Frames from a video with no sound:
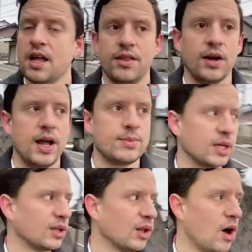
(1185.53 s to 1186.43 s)
their names are
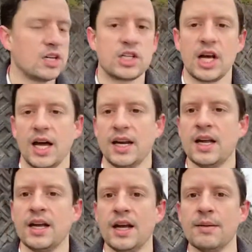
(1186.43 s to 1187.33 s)
Longshot
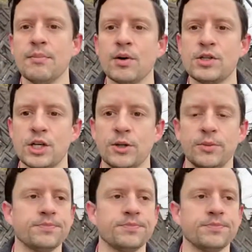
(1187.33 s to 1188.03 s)
and Mojo.